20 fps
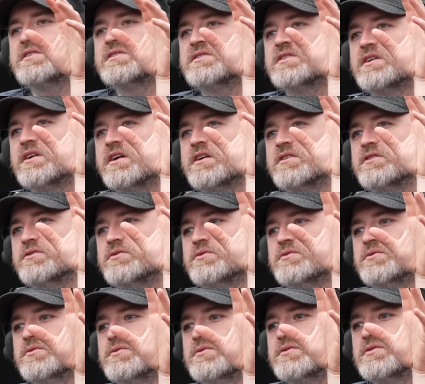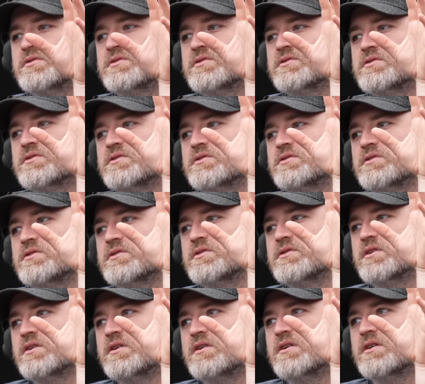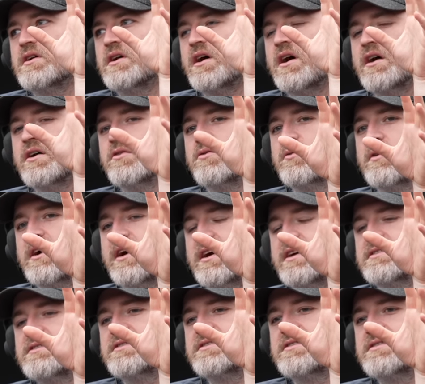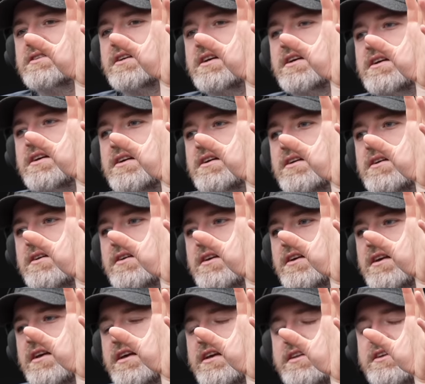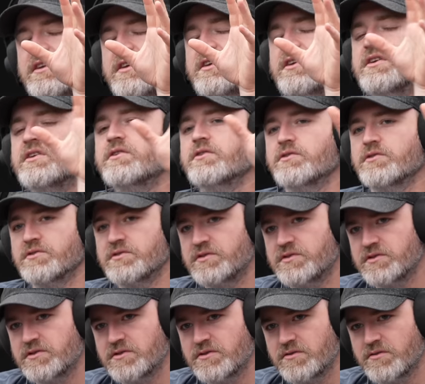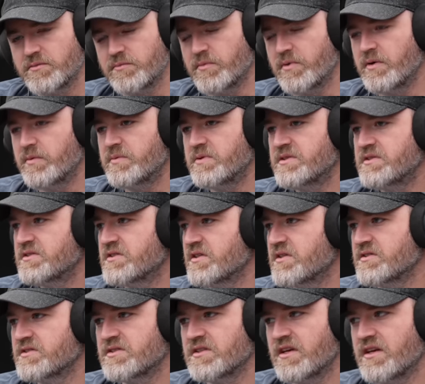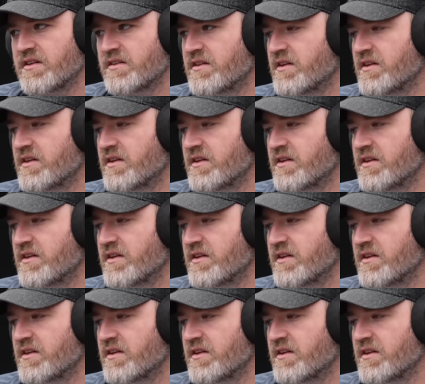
that I used iOS in years, maybe since like the